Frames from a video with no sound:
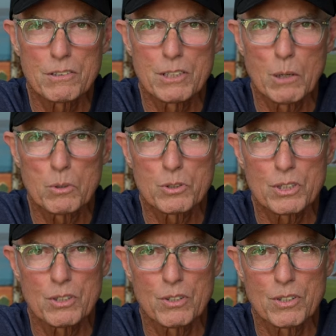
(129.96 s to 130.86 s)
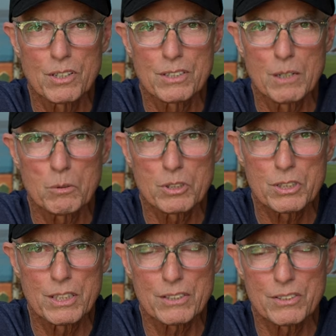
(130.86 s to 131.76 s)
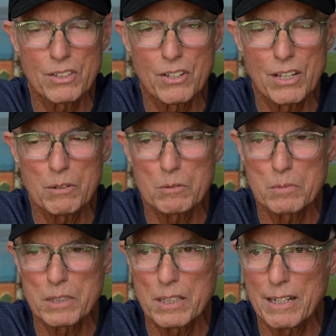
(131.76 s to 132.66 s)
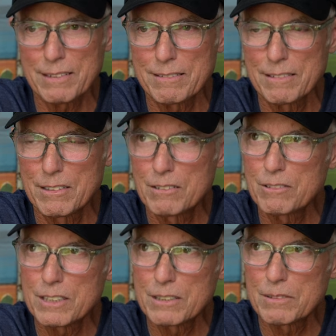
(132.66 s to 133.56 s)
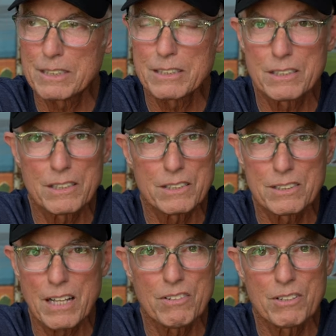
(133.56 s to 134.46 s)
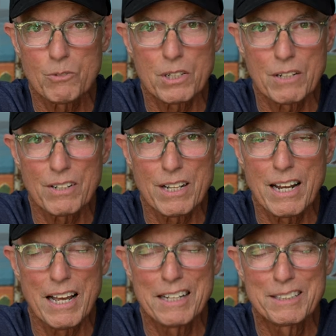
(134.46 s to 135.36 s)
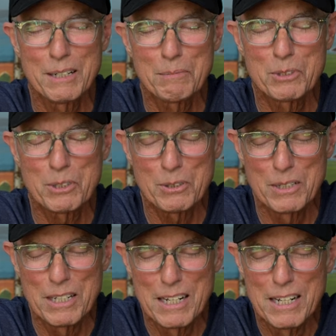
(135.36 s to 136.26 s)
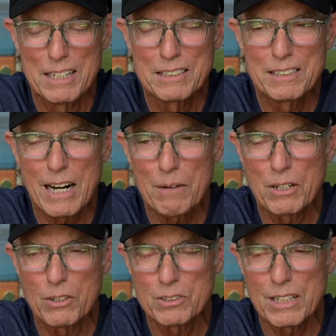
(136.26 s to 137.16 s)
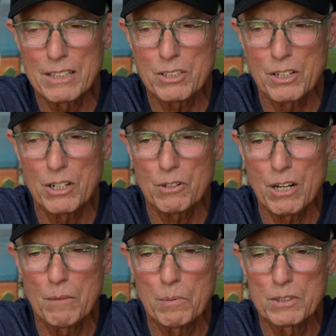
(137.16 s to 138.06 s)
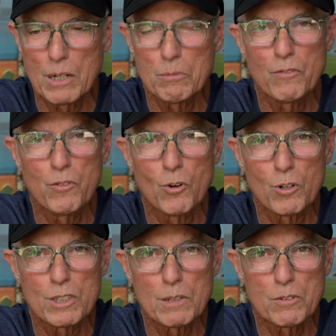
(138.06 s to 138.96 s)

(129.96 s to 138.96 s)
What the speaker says: double zero to the double six. So that would be like six, seven, whatever that adds up to. Dominoes, and I turned up a double four,